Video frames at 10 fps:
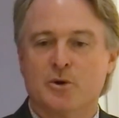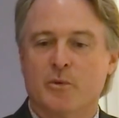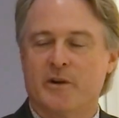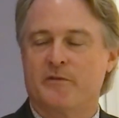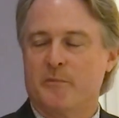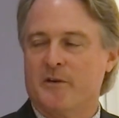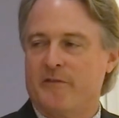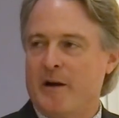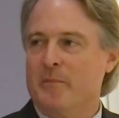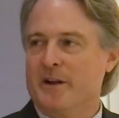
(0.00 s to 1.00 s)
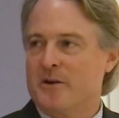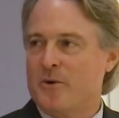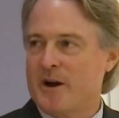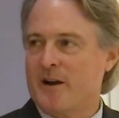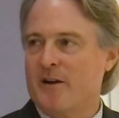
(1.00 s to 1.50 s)
you away from your family
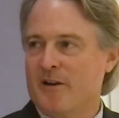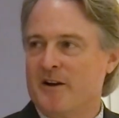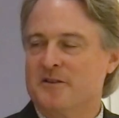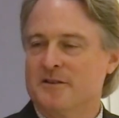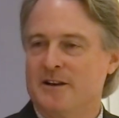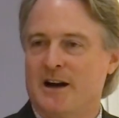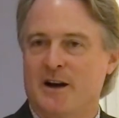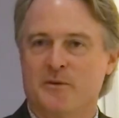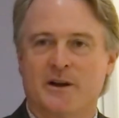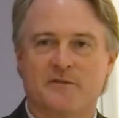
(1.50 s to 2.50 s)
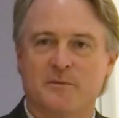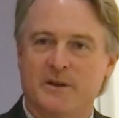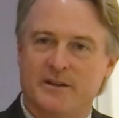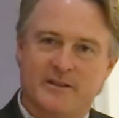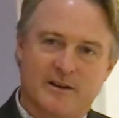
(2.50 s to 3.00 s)
quite a lot. You have to
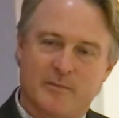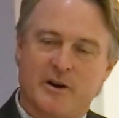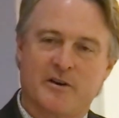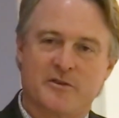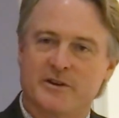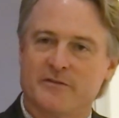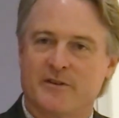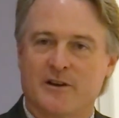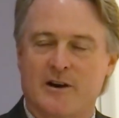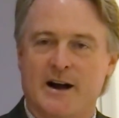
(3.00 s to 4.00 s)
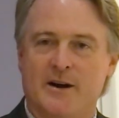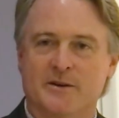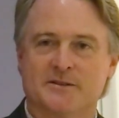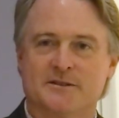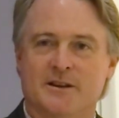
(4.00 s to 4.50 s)
be in the laboratory for long
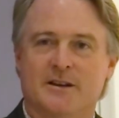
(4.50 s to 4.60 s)
hours.